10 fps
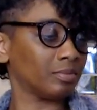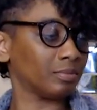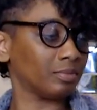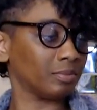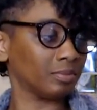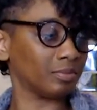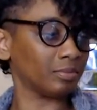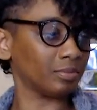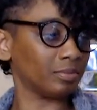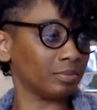
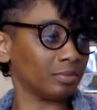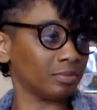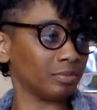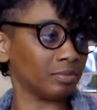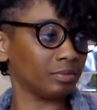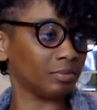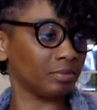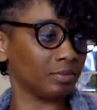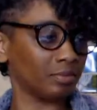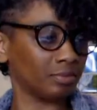
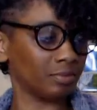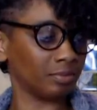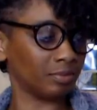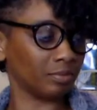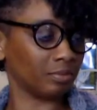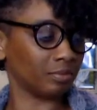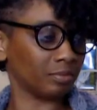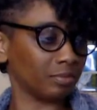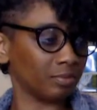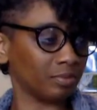
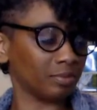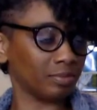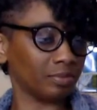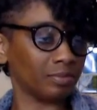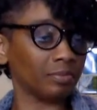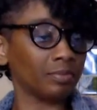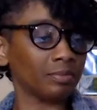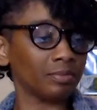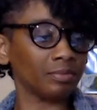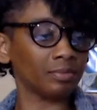
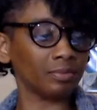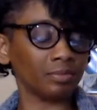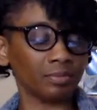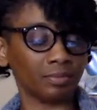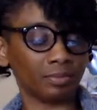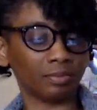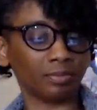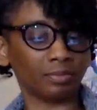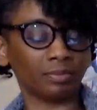(not speaking)